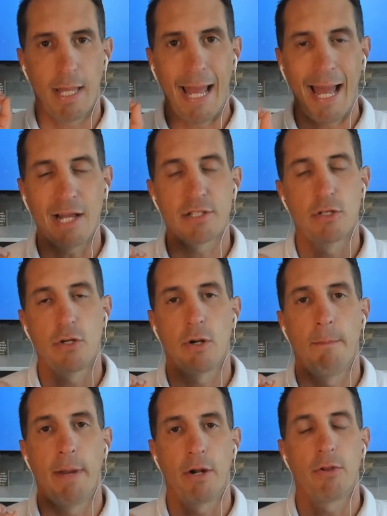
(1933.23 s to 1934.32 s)
as good or
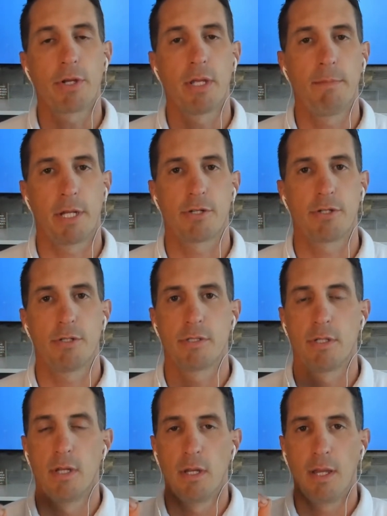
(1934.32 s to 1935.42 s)
better looking pictures,
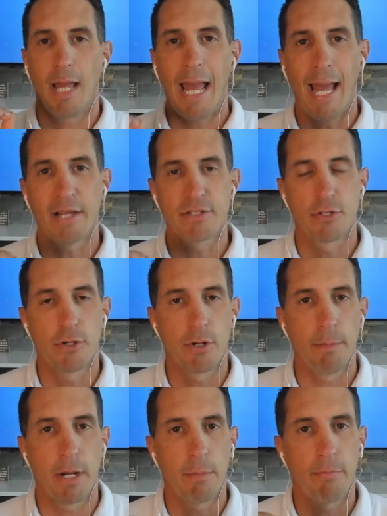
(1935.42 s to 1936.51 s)
as good or
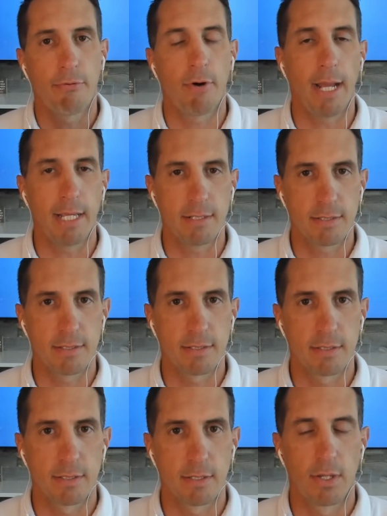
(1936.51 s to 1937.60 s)
better
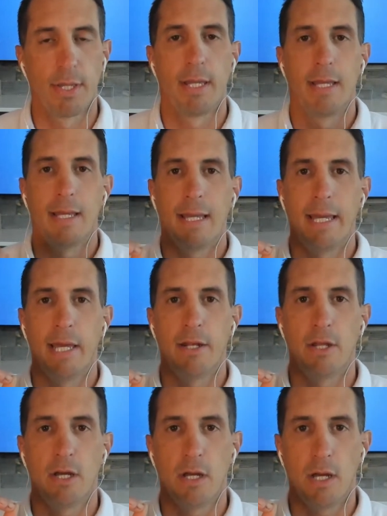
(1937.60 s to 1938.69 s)
price,
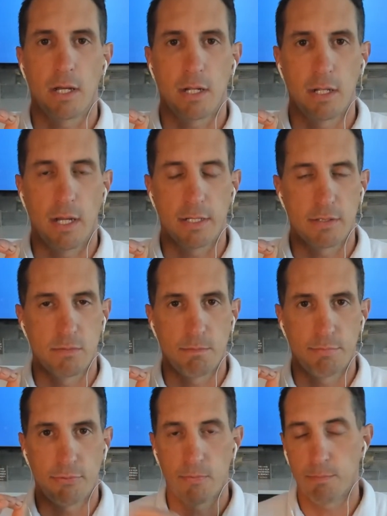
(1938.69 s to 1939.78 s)
and a
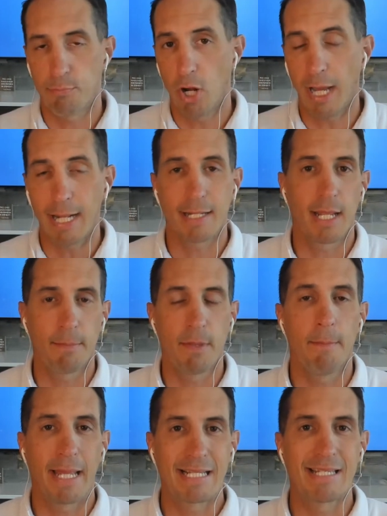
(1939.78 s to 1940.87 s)
product name
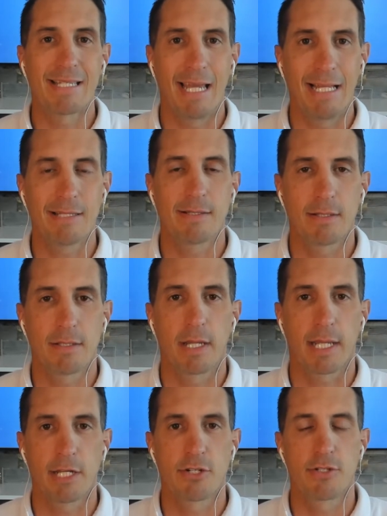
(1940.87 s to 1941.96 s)
that makes sense,
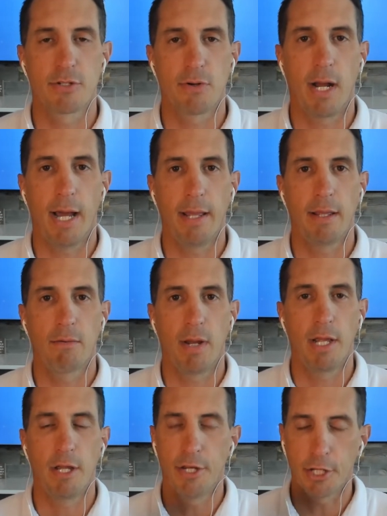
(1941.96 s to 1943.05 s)
that catches your eye,
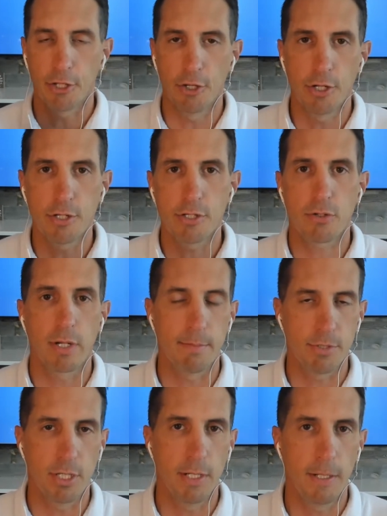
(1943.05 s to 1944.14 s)
right, and a good
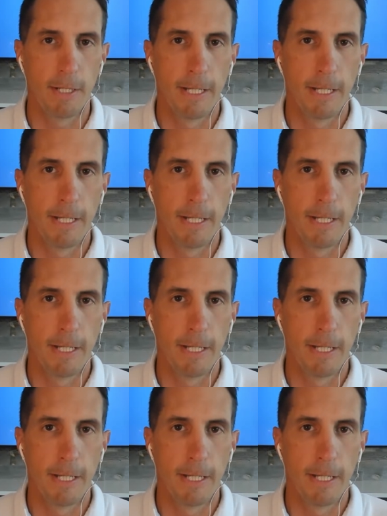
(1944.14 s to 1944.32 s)
description,